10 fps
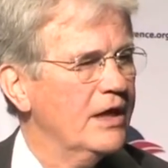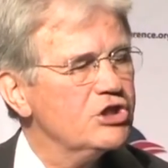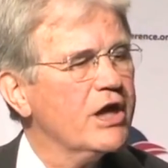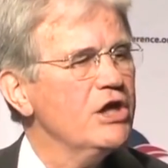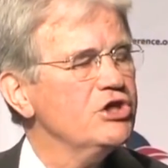
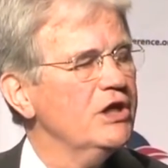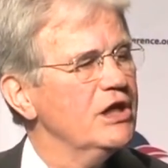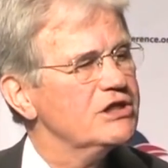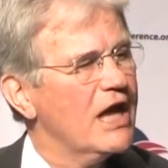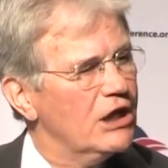Education
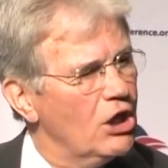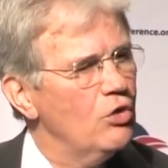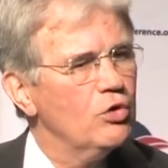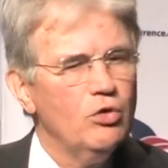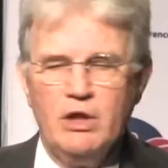is a
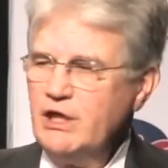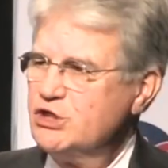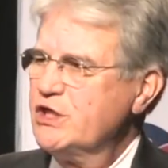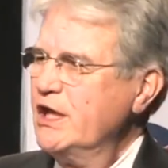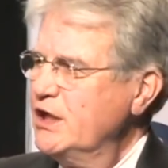local
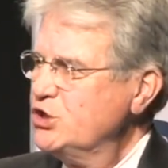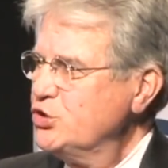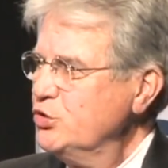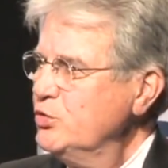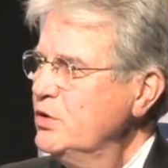and state
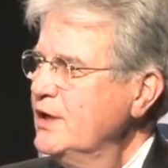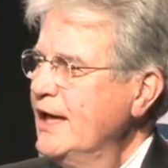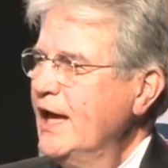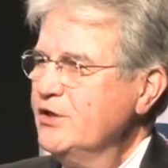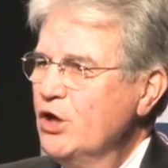issue,
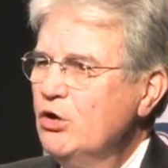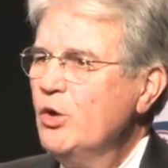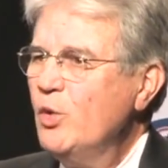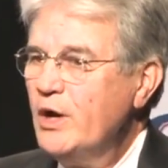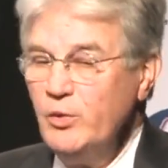and the
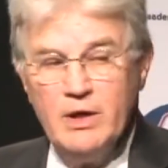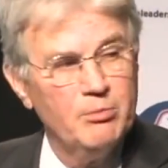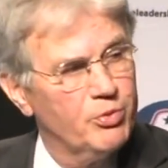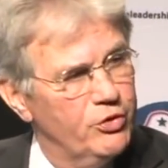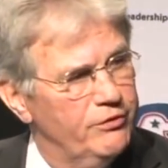only way we
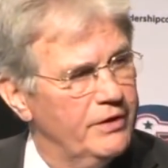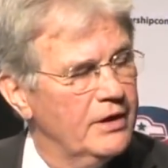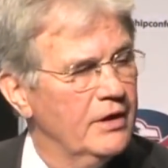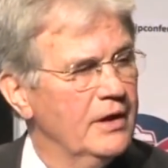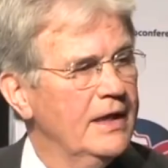improve
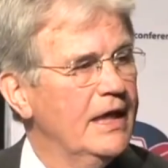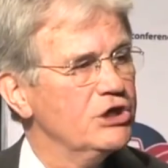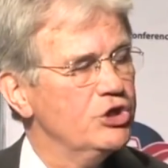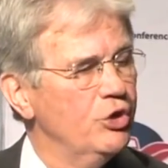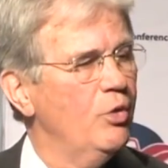it
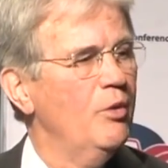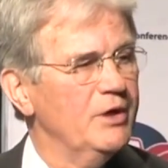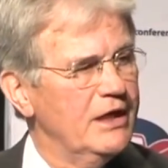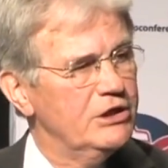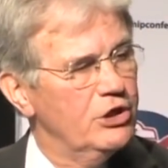is do what
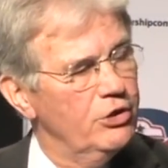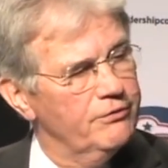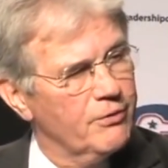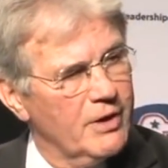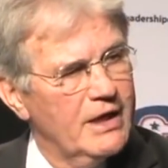we need to
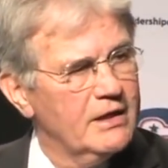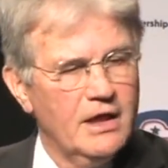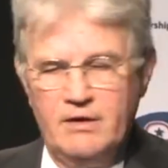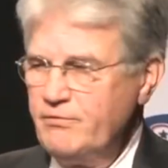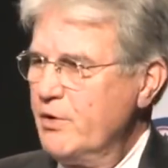do for it
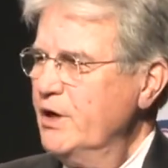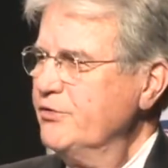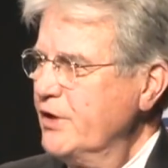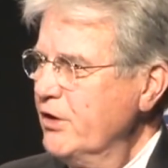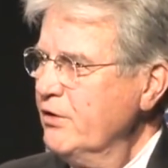and for
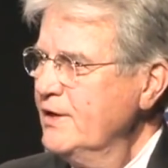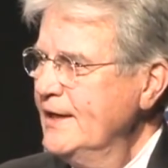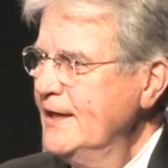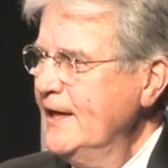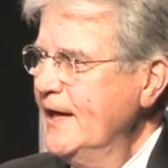healthcare.
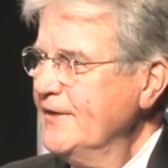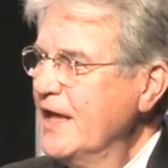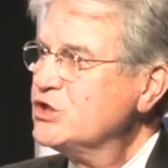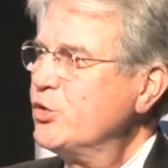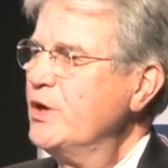And
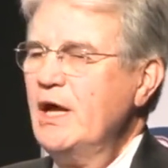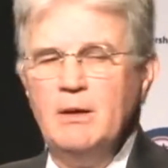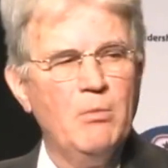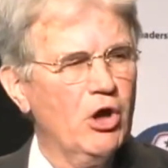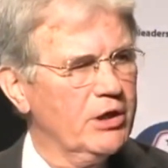that's
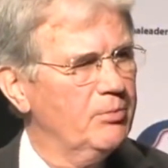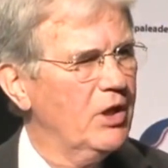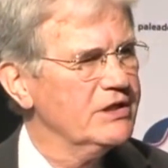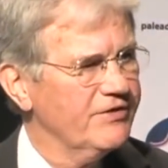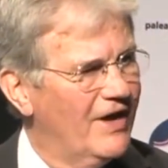create a
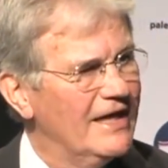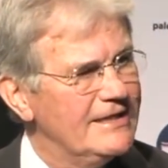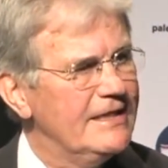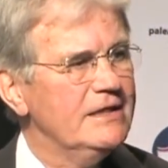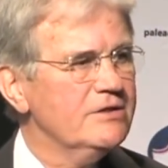marketplace of
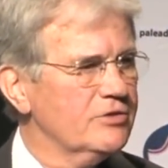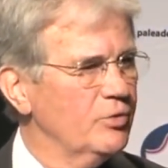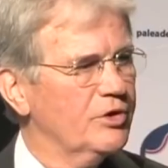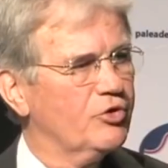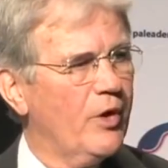ideas
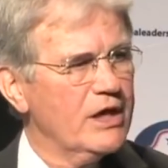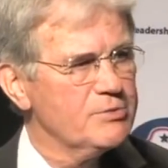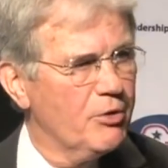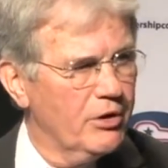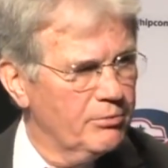with
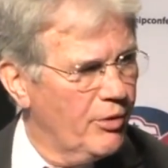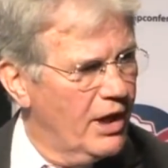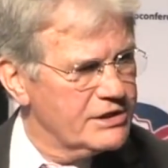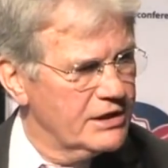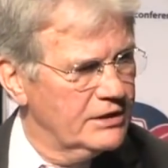transparent
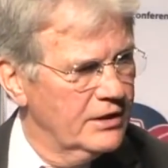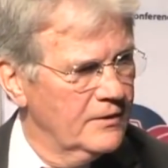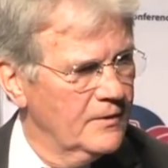pricing.